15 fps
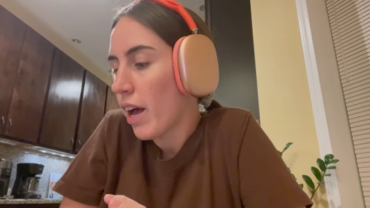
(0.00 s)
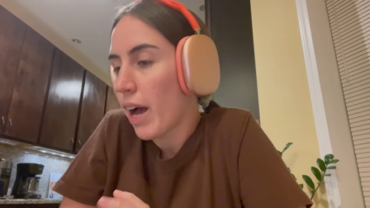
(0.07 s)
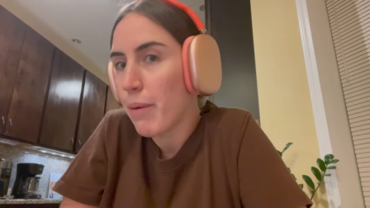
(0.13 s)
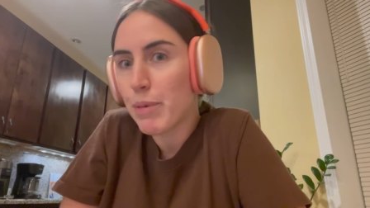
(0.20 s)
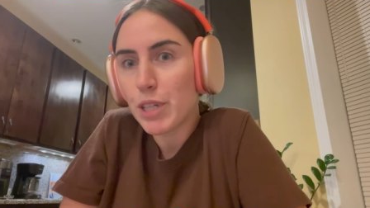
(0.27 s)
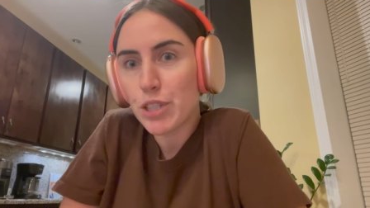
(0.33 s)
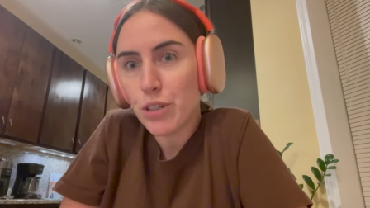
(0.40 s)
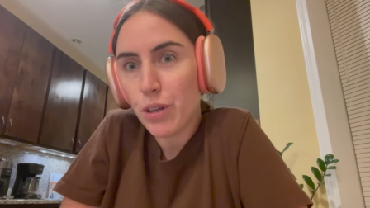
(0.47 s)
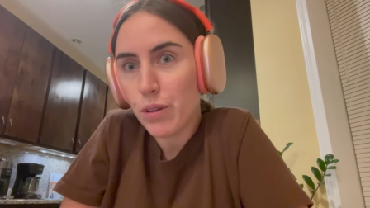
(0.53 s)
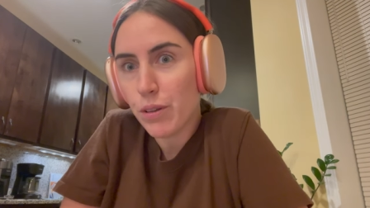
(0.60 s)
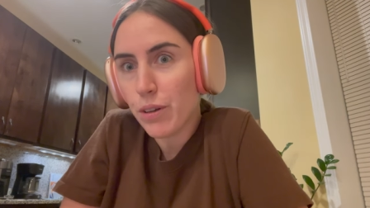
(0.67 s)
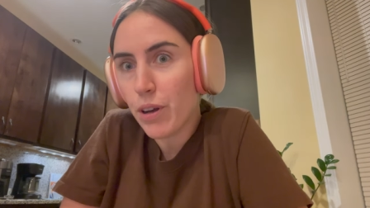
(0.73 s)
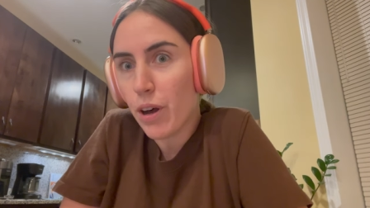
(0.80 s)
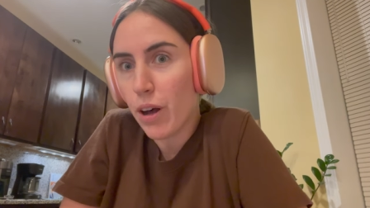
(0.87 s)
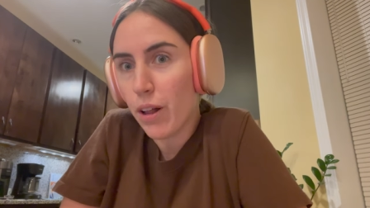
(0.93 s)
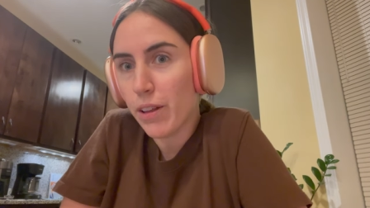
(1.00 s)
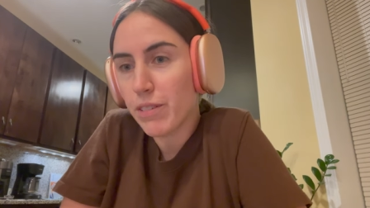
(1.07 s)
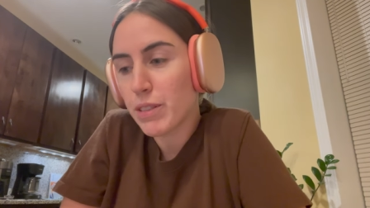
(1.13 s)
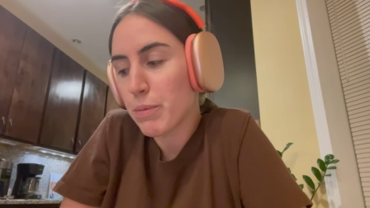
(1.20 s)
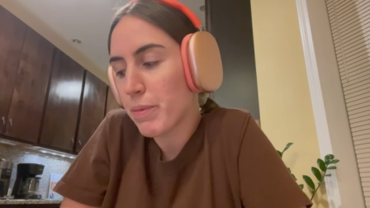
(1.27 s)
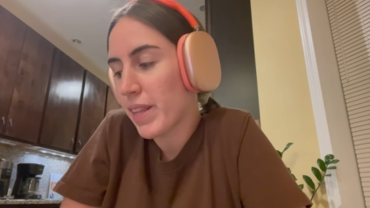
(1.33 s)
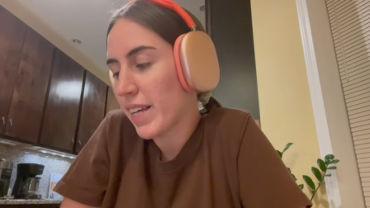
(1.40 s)
I'm gonna show you a little haul of
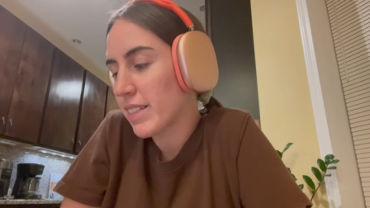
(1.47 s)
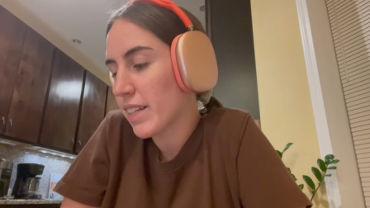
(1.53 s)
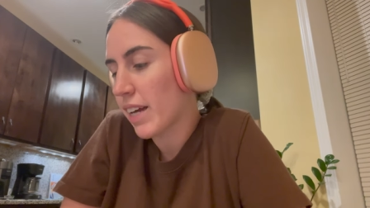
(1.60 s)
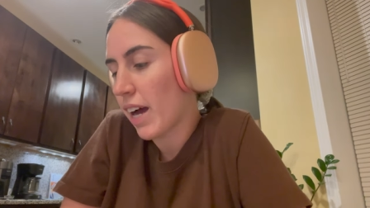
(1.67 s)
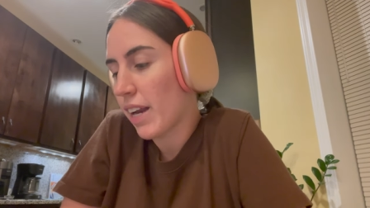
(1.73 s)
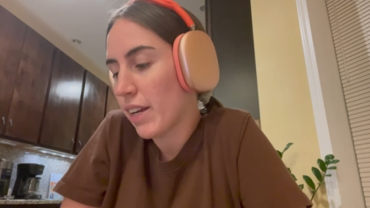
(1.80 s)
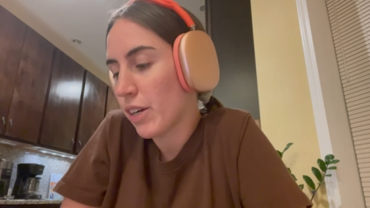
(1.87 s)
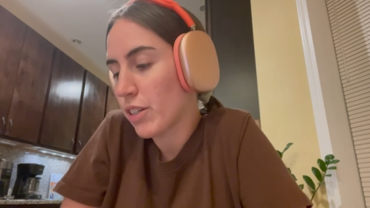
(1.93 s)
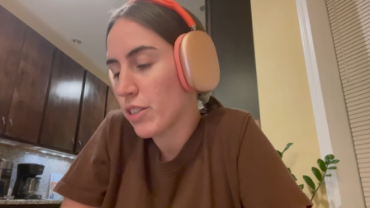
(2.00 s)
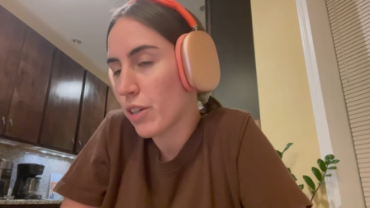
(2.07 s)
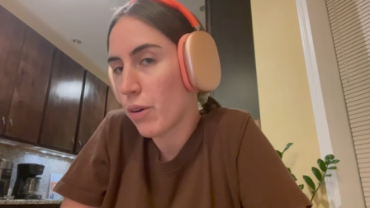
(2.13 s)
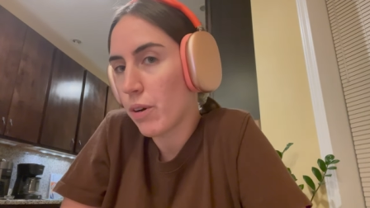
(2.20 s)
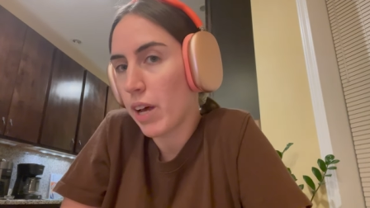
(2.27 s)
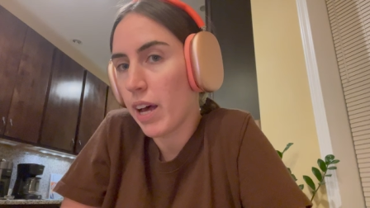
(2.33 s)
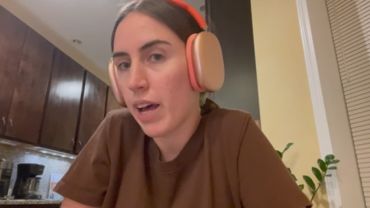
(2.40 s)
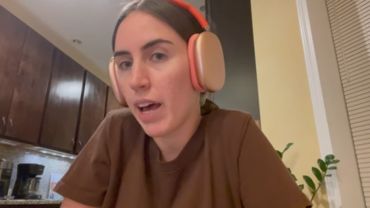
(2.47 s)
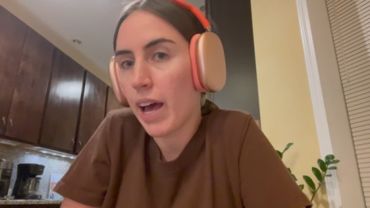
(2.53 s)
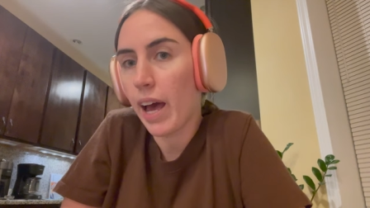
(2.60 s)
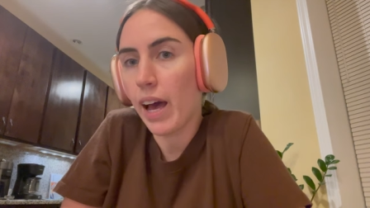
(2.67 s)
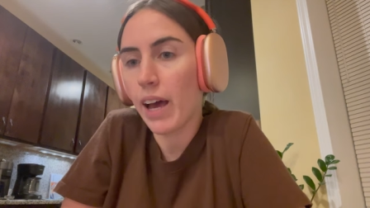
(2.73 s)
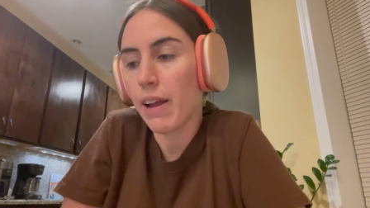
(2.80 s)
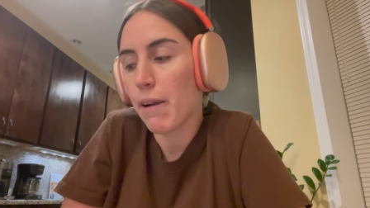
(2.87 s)
some things I got in Arizona
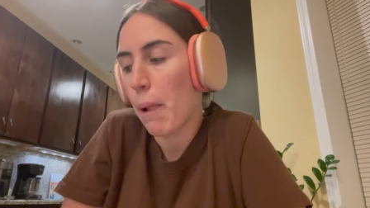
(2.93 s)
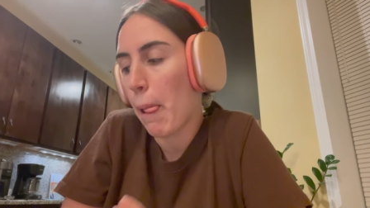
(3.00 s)
at